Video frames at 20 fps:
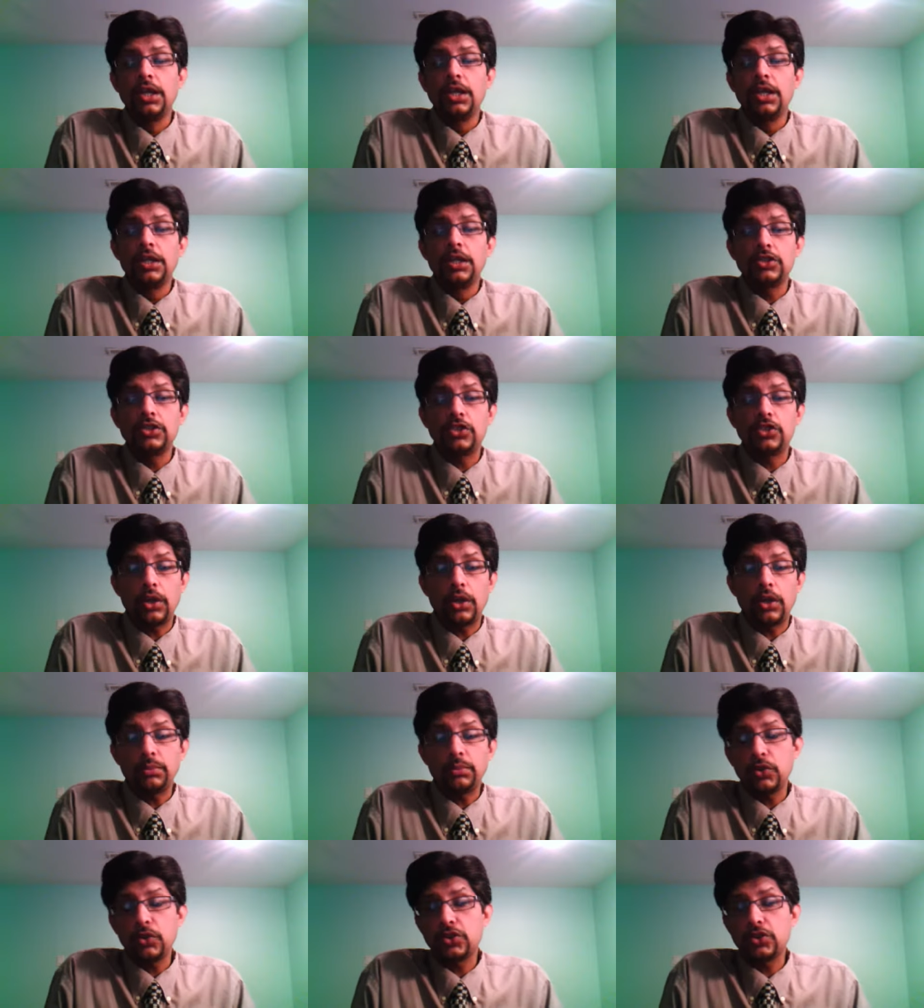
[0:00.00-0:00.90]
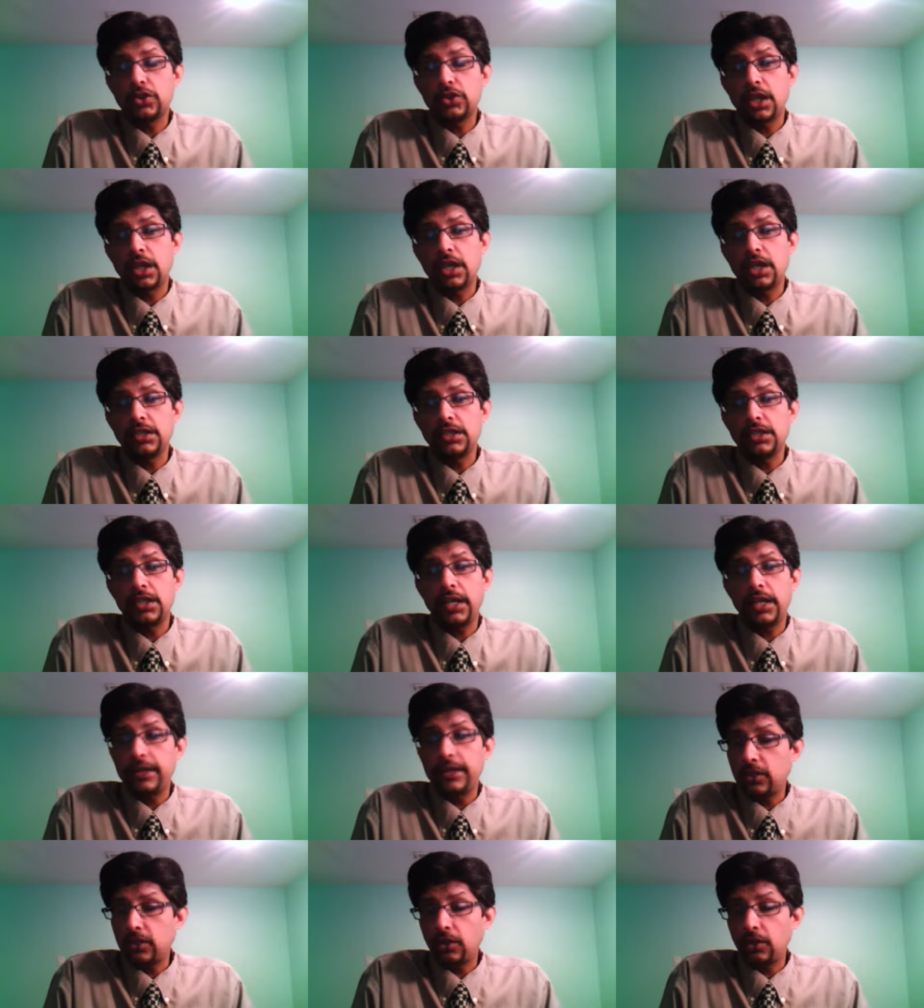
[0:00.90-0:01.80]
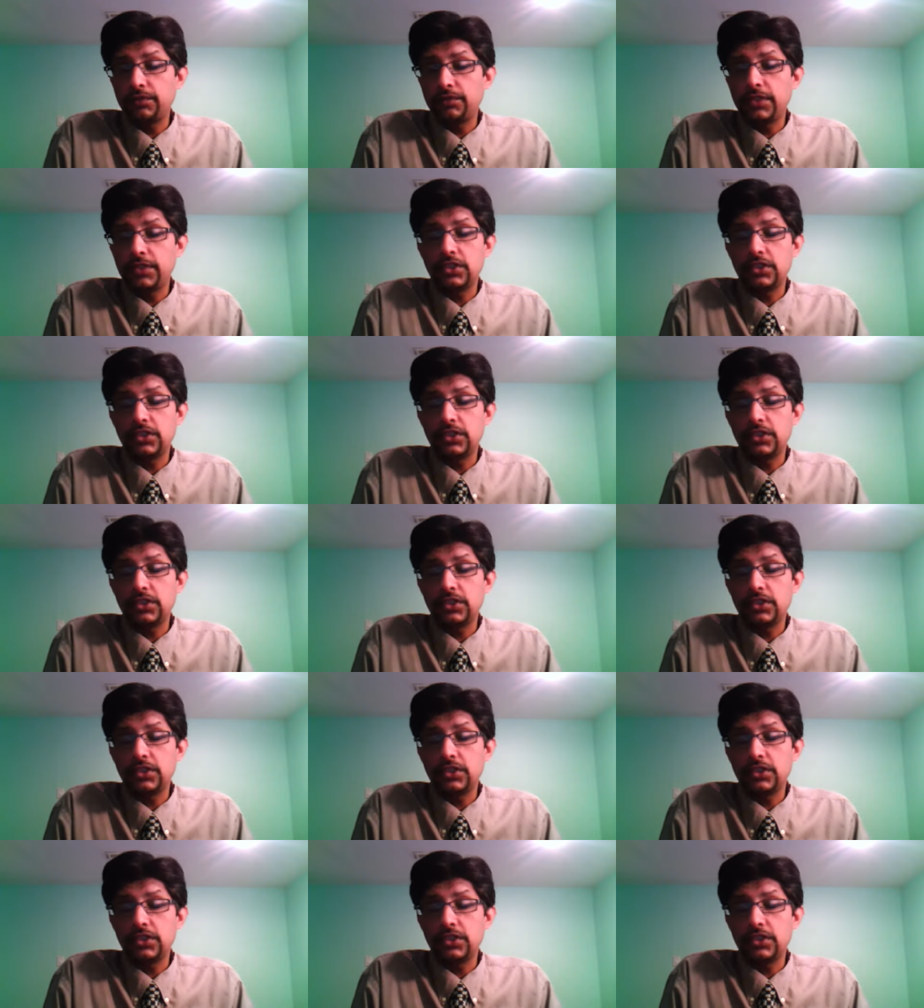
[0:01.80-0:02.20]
it's almost the end of this